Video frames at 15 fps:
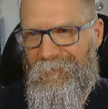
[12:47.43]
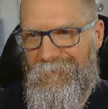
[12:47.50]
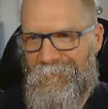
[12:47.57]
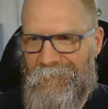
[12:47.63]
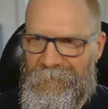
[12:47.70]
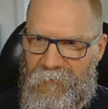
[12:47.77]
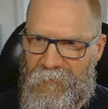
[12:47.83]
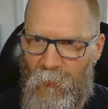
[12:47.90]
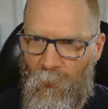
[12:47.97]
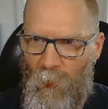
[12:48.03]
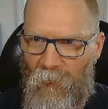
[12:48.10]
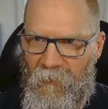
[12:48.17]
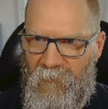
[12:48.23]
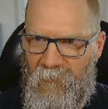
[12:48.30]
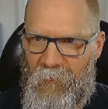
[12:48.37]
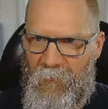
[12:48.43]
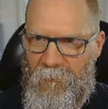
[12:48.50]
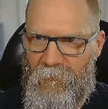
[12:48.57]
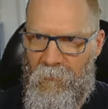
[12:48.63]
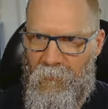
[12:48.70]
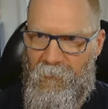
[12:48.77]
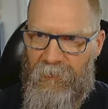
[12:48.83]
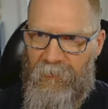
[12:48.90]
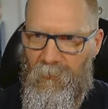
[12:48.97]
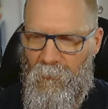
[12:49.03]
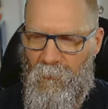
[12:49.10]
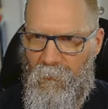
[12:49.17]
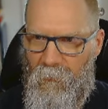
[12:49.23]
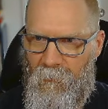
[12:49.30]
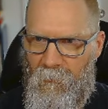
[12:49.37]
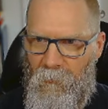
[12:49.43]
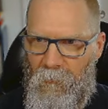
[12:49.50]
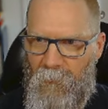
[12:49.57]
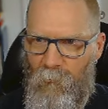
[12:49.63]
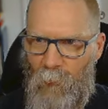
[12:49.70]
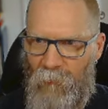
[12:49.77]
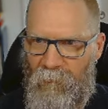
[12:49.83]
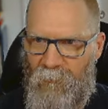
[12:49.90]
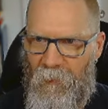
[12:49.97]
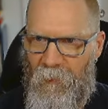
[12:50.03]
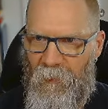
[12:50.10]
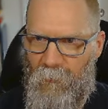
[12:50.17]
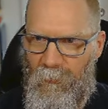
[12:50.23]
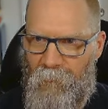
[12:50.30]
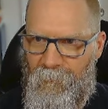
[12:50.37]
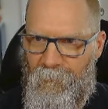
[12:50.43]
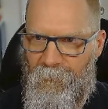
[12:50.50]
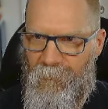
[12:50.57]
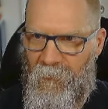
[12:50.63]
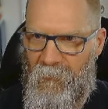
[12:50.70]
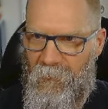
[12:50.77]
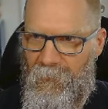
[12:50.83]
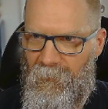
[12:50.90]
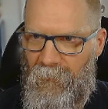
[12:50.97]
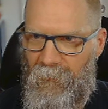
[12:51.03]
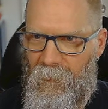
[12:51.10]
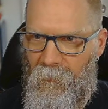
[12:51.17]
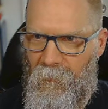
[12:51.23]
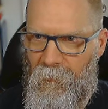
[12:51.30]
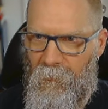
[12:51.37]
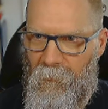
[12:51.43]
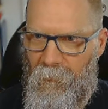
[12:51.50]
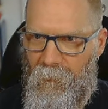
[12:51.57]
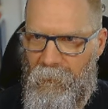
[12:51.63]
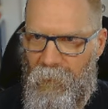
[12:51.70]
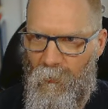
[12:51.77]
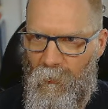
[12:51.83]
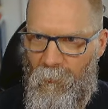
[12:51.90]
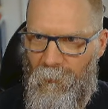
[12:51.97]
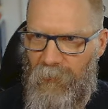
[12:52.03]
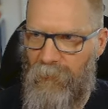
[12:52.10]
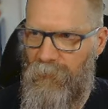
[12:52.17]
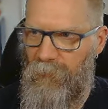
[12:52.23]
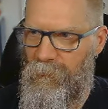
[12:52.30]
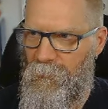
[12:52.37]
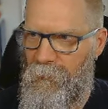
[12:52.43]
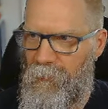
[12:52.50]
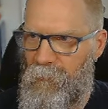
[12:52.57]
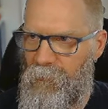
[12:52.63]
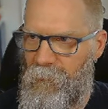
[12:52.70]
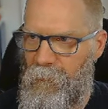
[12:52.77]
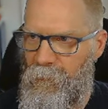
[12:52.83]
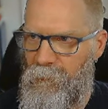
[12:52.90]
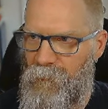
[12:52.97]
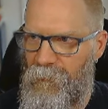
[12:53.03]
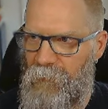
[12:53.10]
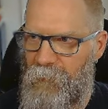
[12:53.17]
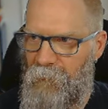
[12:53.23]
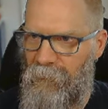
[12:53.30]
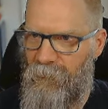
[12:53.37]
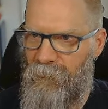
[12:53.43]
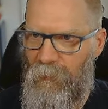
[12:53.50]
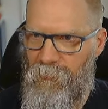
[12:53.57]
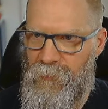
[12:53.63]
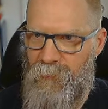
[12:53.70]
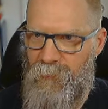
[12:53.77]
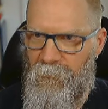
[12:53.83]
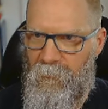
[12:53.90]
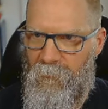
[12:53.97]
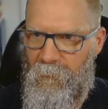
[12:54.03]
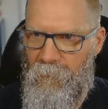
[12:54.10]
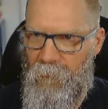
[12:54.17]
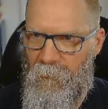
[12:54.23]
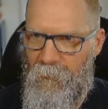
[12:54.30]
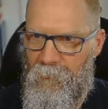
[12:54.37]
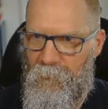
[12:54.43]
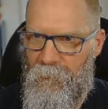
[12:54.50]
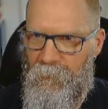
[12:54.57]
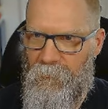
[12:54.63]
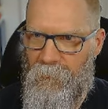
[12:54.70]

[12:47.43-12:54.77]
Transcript: You know what? Let's make this a little more flexible. So what we're going to do is we're going to use an intrinsic function to do this.